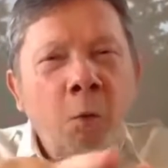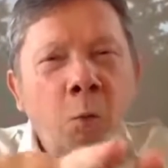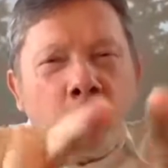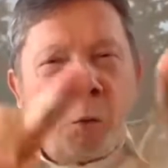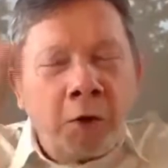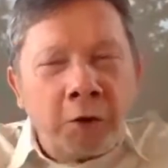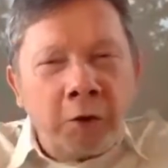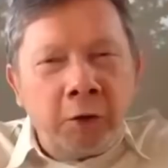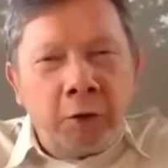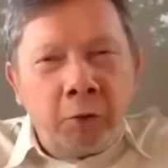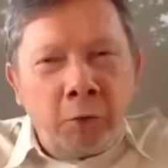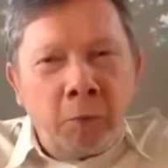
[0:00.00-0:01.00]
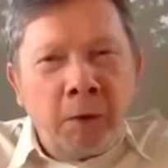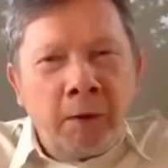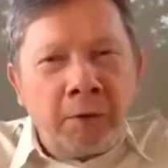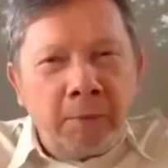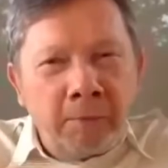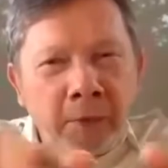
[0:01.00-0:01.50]
what do you do
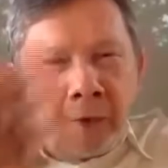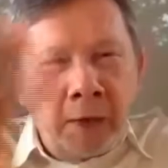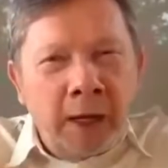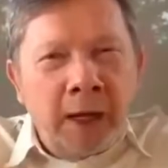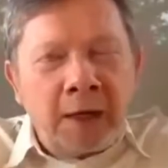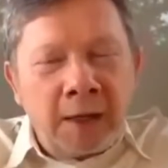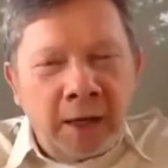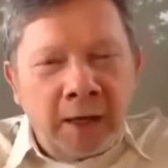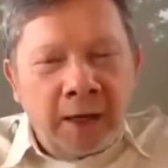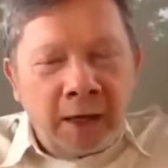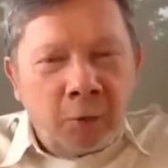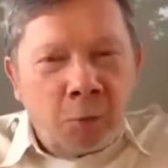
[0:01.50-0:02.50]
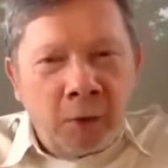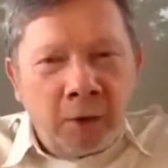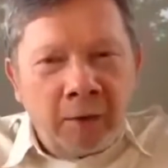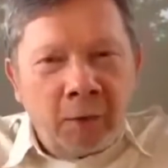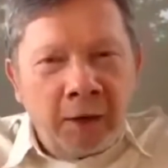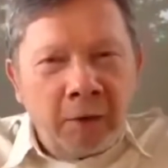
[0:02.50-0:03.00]
with the internet
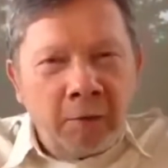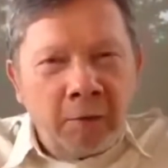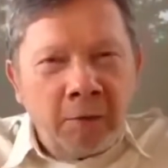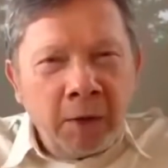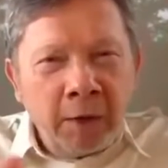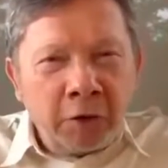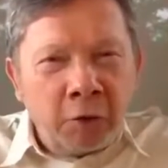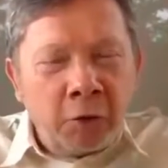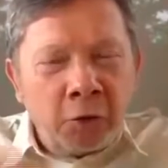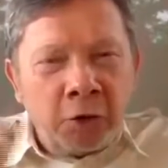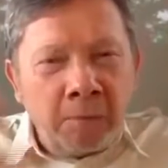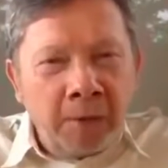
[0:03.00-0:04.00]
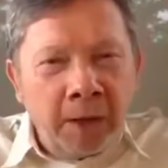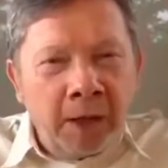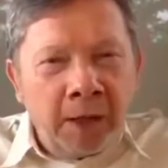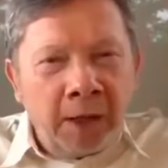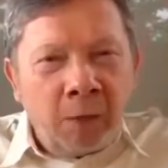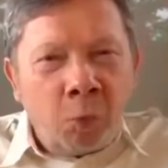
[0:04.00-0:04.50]
when you social
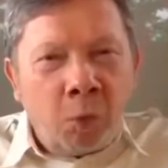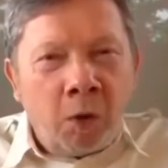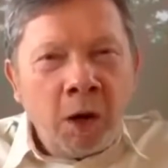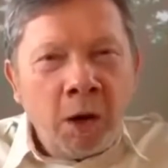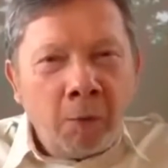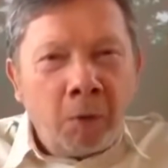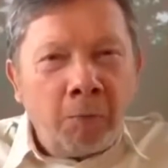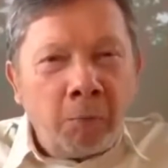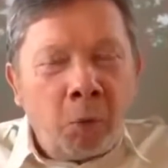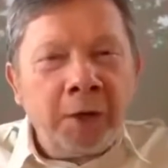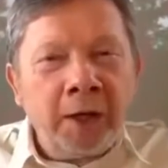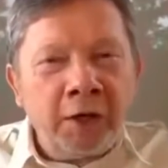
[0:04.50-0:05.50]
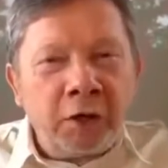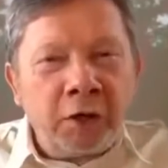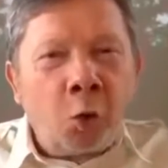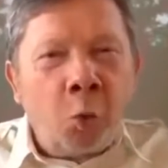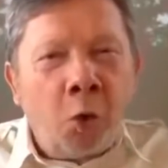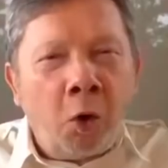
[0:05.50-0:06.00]
media? What is the
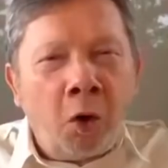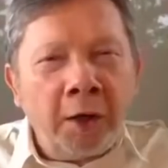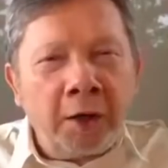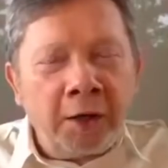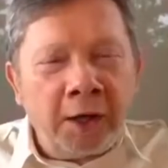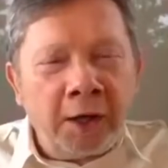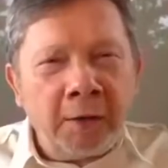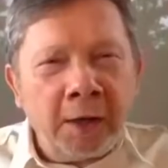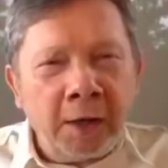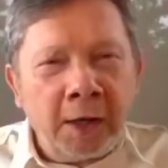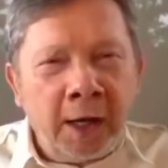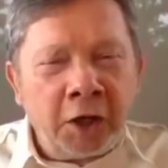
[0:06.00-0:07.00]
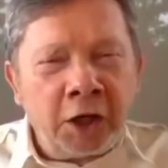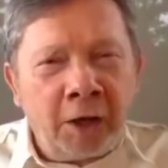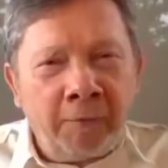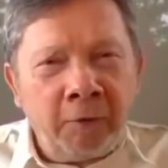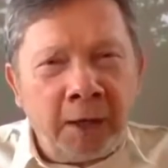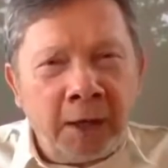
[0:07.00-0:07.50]
quality and the nature
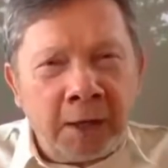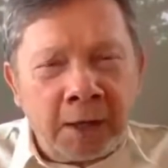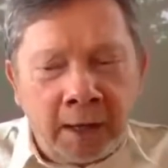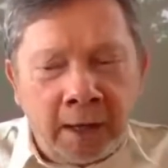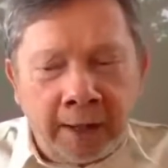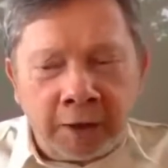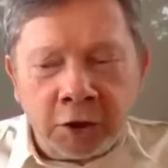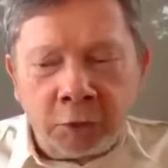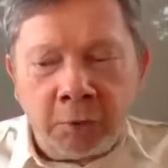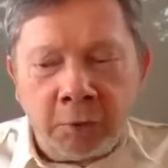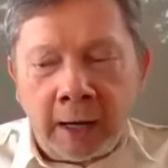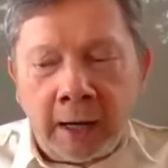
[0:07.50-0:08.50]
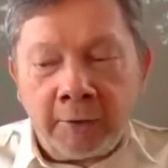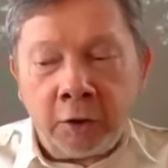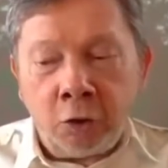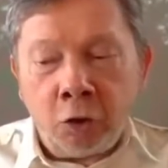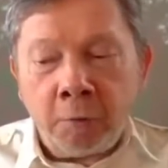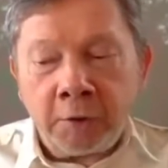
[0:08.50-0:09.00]
of your interactions with other
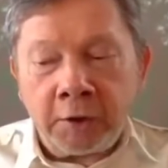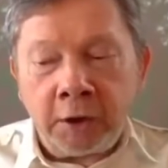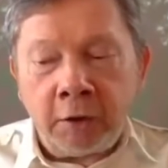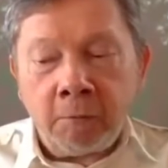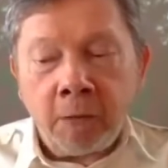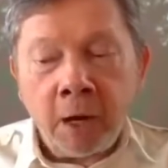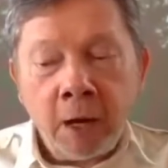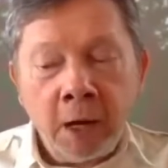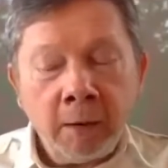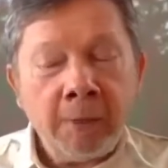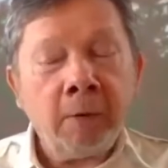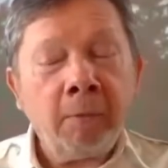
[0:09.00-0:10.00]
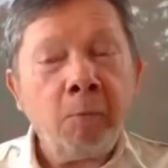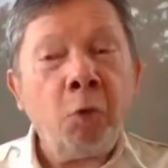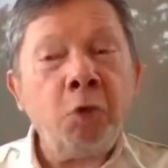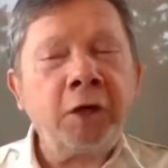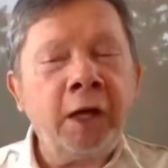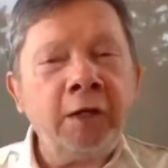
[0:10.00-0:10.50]
humans that you in
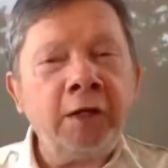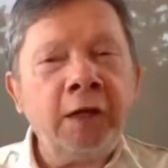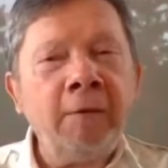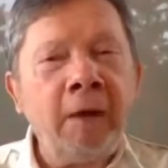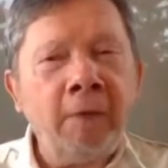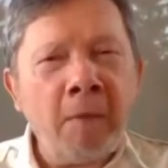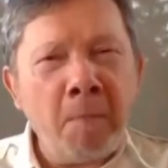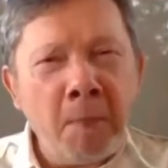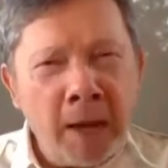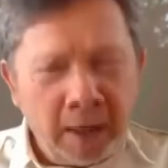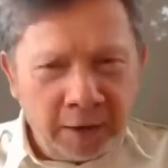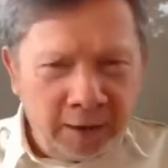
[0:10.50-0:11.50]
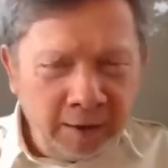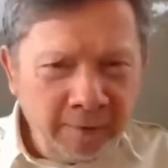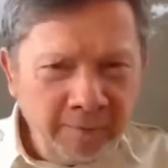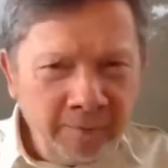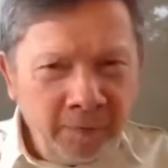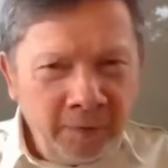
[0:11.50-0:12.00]
most cases have never met?
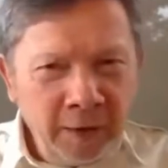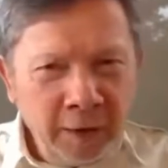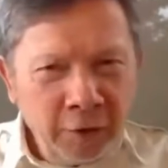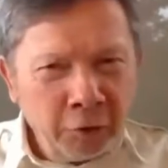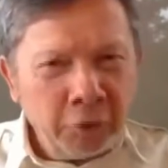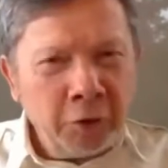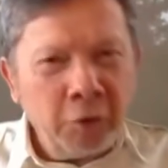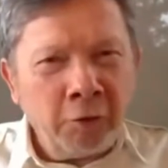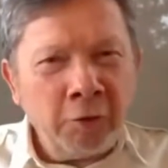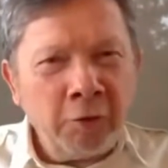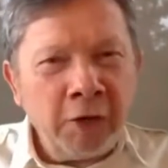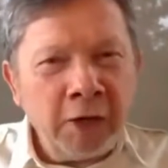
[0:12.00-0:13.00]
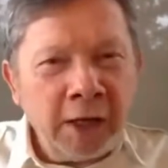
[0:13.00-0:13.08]
So you don't